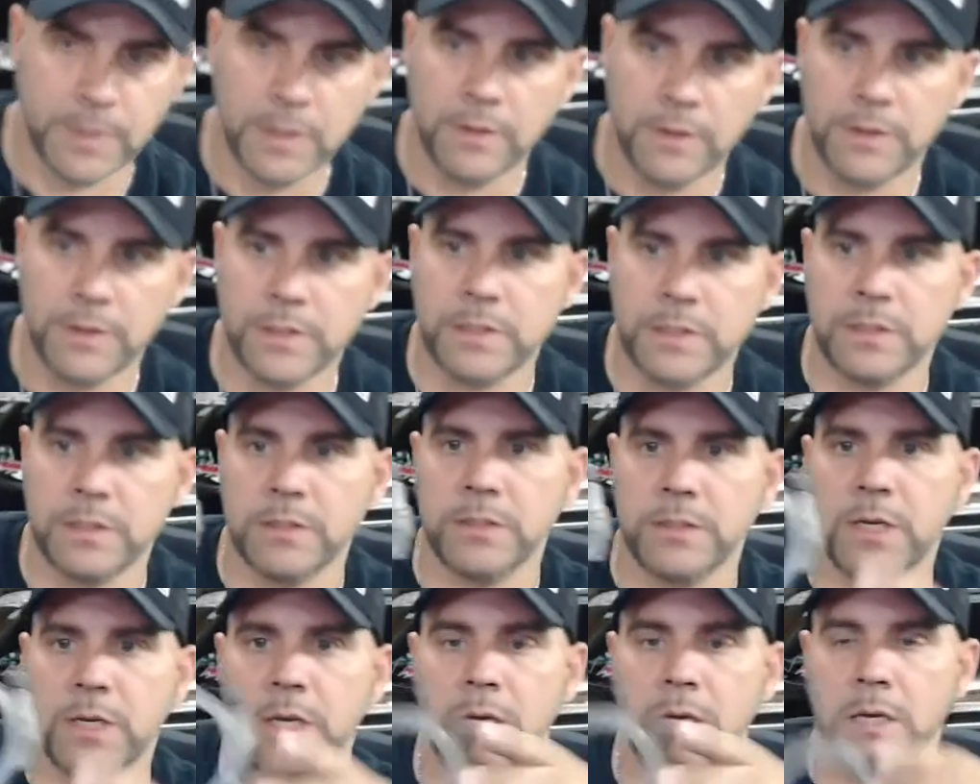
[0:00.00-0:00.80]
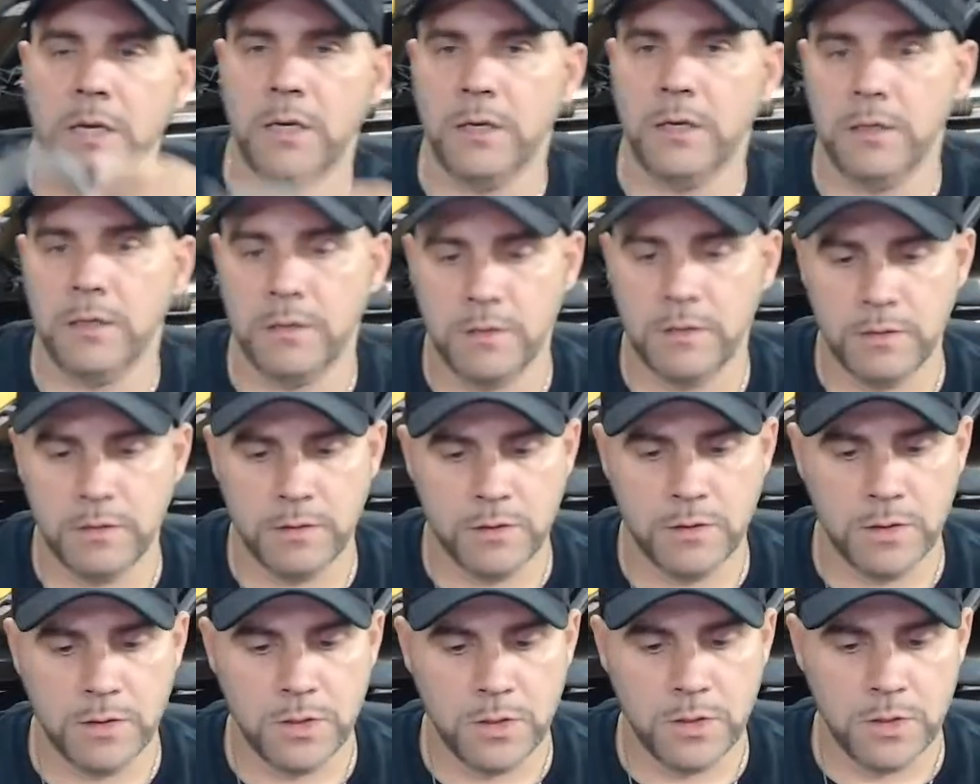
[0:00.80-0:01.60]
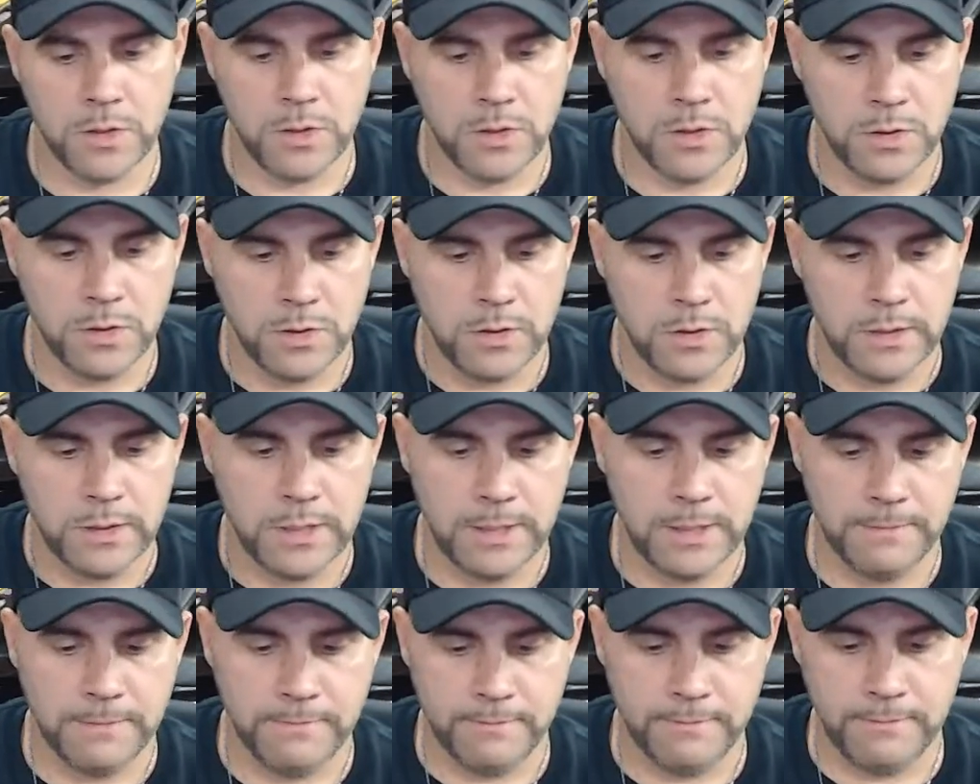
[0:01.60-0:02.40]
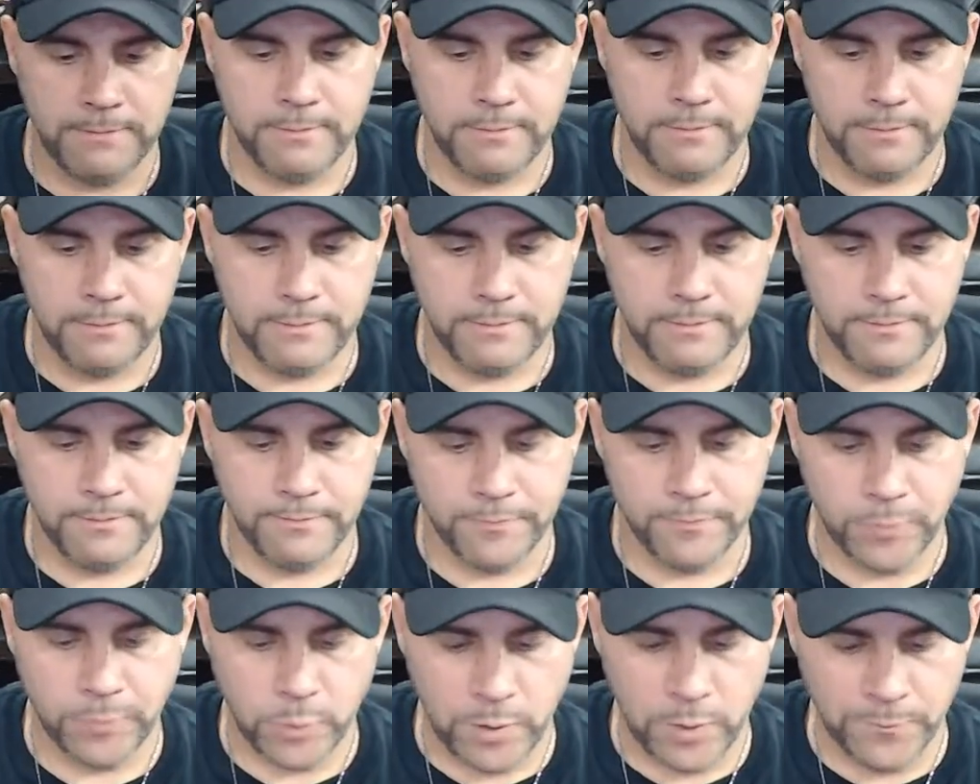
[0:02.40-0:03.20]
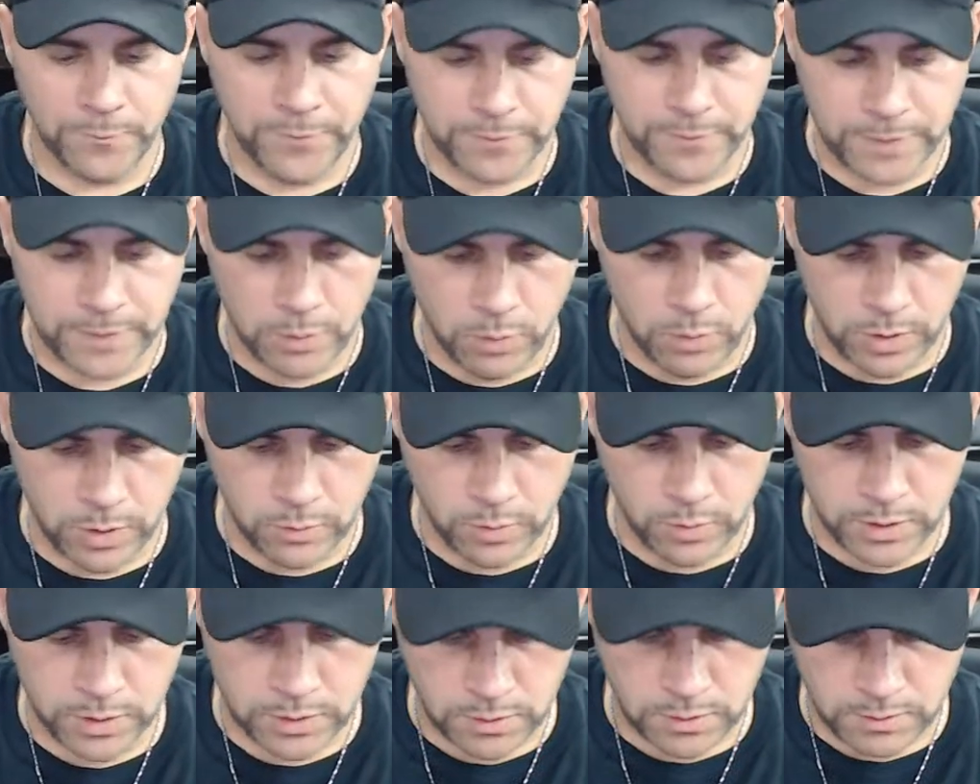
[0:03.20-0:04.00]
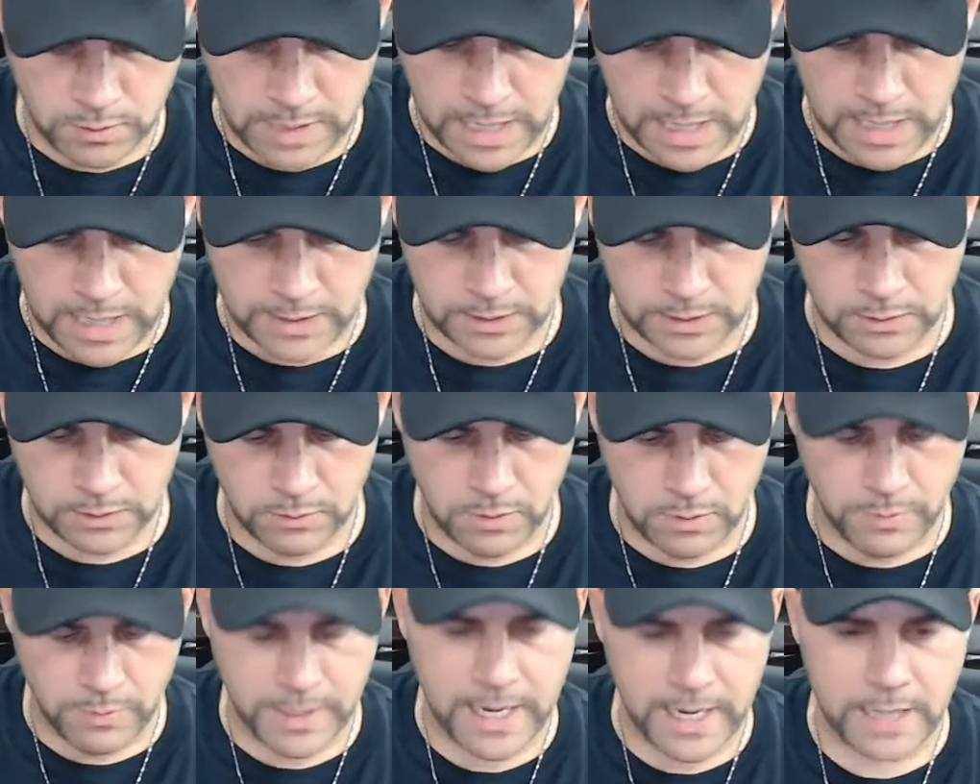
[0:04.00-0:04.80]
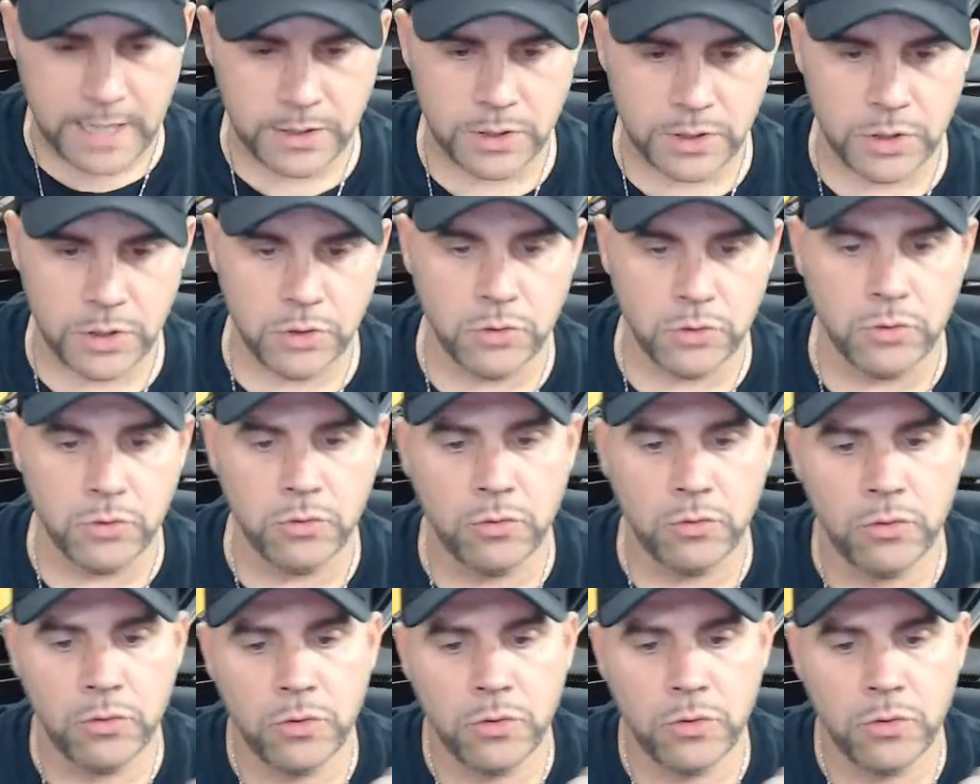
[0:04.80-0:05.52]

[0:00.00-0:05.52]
This is a 351 Windsor rod. So what we had to do,